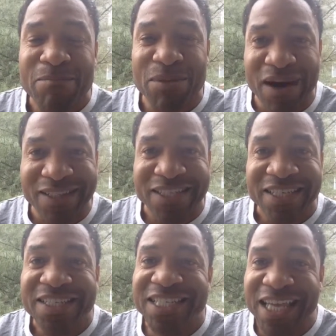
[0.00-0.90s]
But
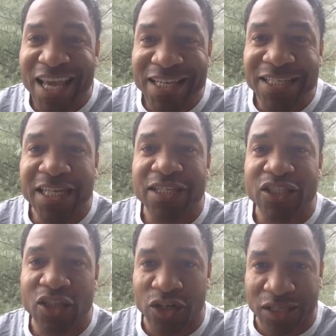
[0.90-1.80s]
change is
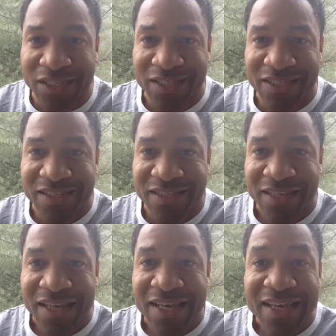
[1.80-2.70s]
good
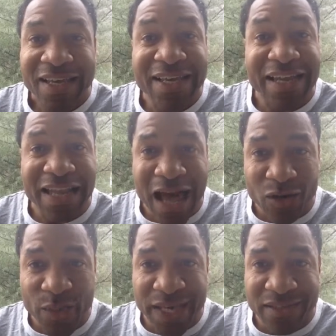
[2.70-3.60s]
in a lot
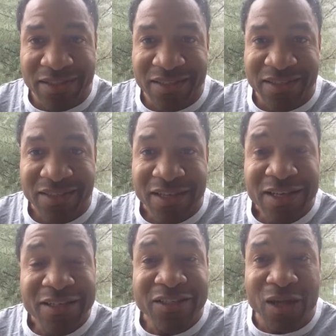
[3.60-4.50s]
of ways.
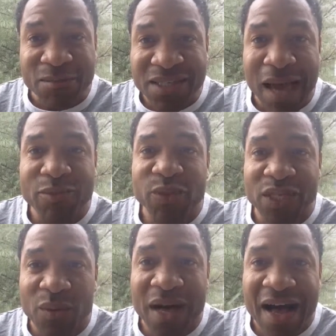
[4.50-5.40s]
Sometimes
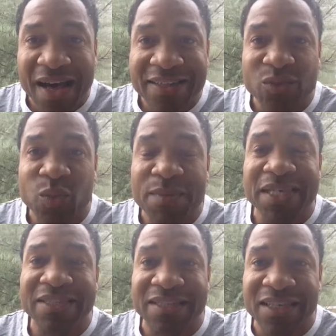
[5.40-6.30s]
within our eyes, we may
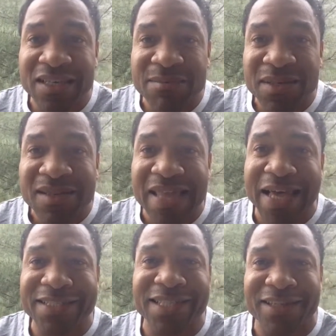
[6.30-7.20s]
seem
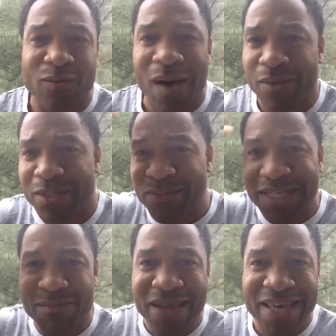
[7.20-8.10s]
that, wow, it's
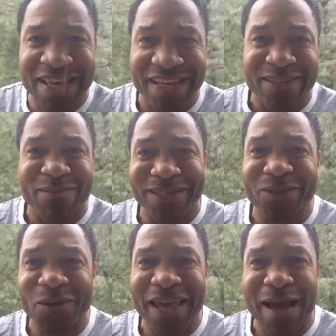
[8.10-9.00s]
beating on my head, but
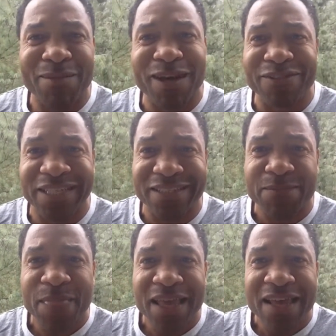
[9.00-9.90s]
it's okay, I'm loving
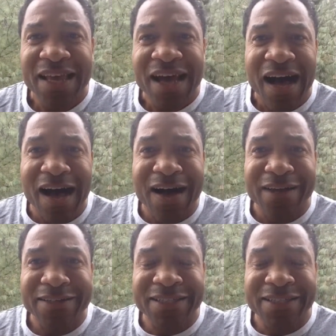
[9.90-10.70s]
it.